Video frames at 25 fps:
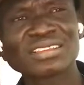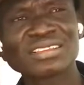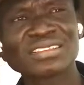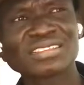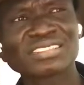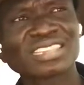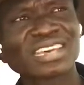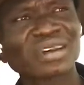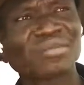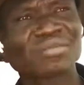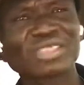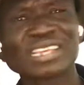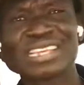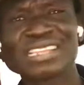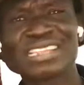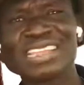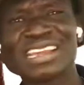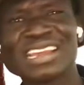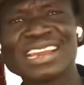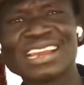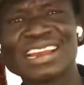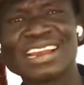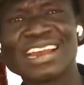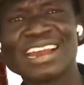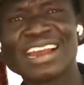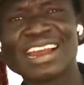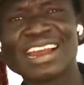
something like